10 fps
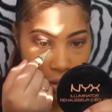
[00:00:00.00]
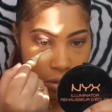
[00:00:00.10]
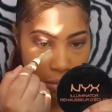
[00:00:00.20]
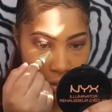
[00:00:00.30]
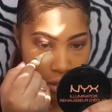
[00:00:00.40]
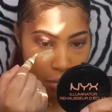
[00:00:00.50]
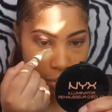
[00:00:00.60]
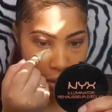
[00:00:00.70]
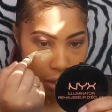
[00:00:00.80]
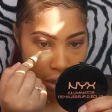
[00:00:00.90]
So I'm just going to
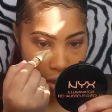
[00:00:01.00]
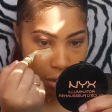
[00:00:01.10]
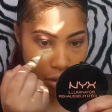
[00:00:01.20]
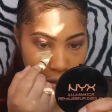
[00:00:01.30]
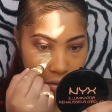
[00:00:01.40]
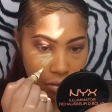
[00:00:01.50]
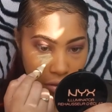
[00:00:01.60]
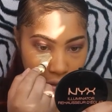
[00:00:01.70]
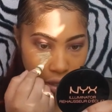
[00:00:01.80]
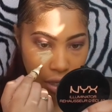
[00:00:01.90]
put it
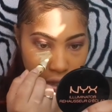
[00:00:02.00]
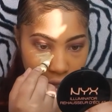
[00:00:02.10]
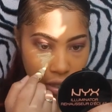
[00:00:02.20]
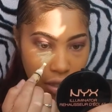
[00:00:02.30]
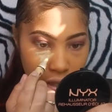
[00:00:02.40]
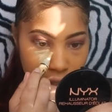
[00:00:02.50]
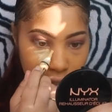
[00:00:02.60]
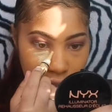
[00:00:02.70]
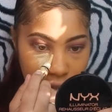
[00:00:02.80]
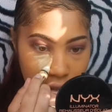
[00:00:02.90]
like
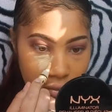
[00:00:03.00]
this.